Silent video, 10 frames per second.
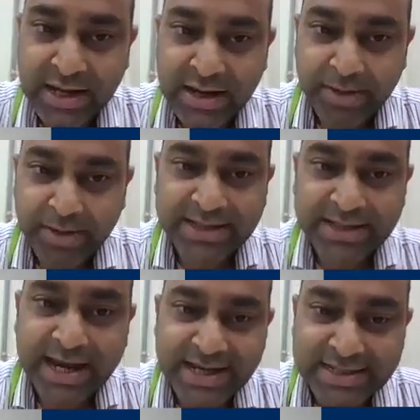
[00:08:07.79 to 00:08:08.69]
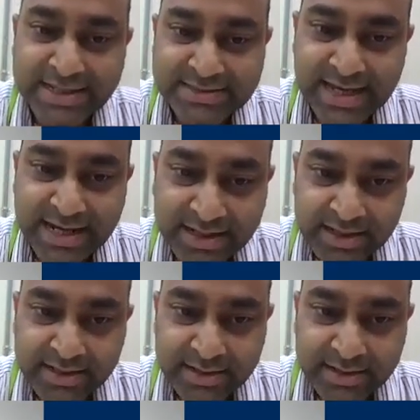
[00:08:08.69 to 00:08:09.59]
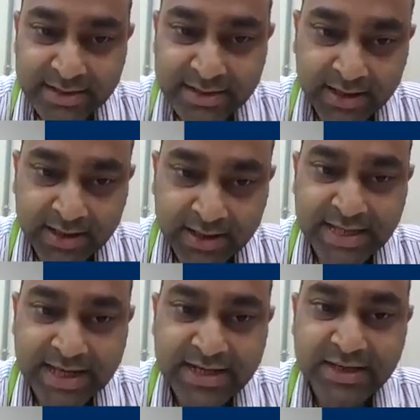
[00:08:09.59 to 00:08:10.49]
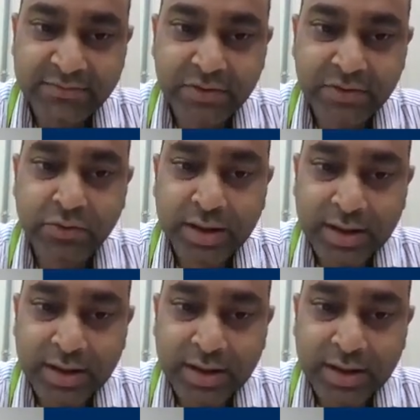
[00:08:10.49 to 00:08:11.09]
But the idea is that they can give you